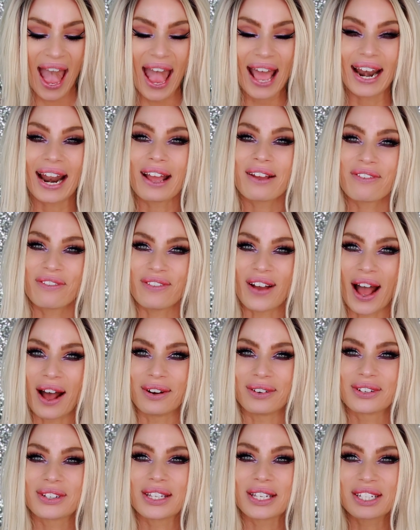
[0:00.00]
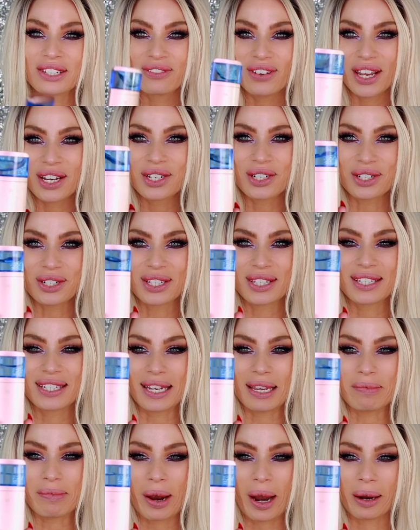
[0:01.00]
and I found this facial
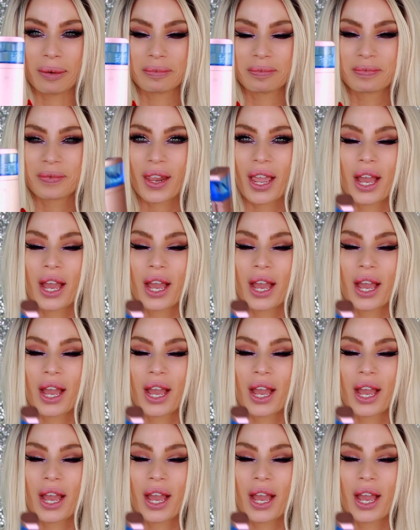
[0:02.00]
steamer.